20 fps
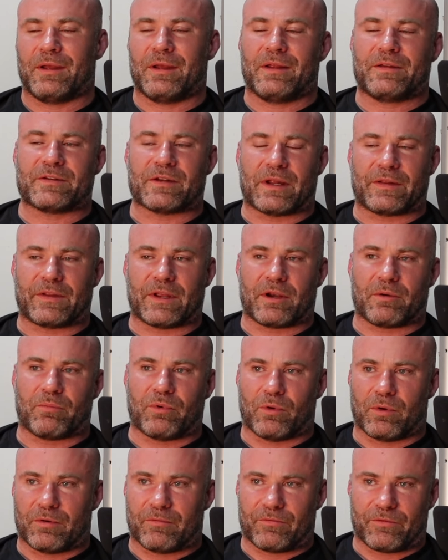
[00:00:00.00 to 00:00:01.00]
It's not that
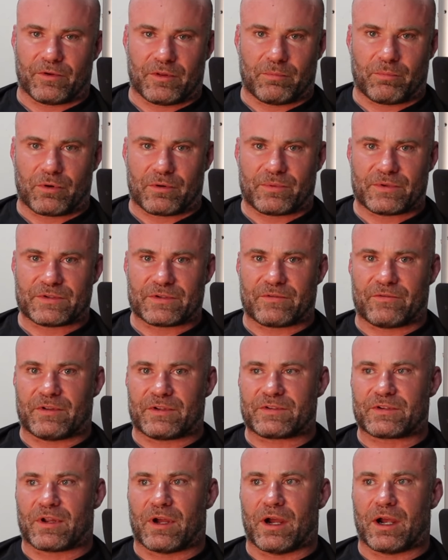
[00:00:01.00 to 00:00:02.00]
important for the purpose of
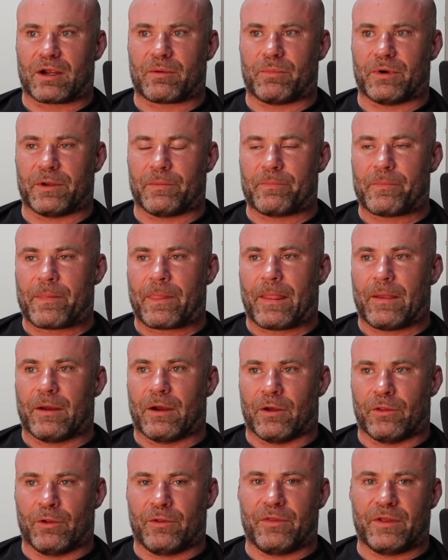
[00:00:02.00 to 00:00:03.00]
this talk, but
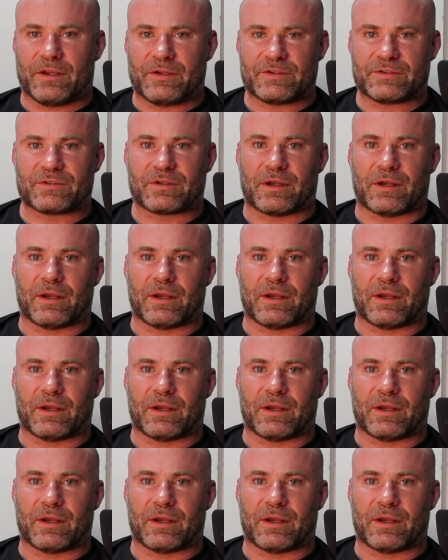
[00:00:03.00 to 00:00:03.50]
other things